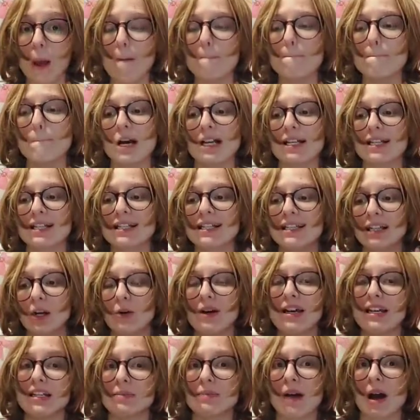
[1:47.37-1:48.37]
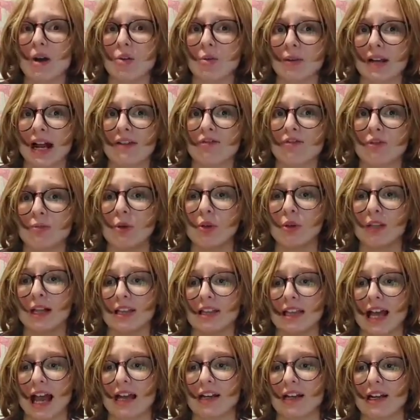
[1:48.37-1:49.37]
But still his mouth would have to move like
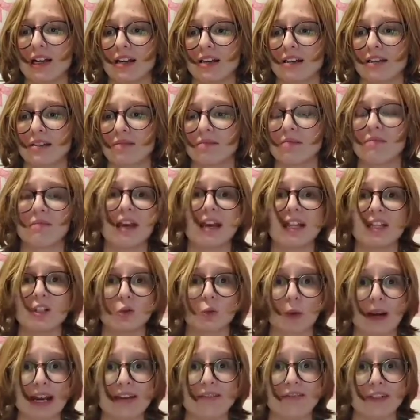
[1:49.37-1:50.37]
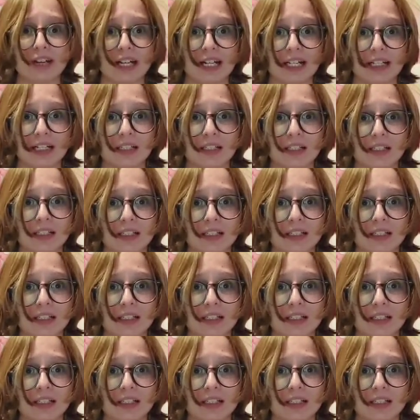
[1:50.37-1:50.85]
that because it's a raven.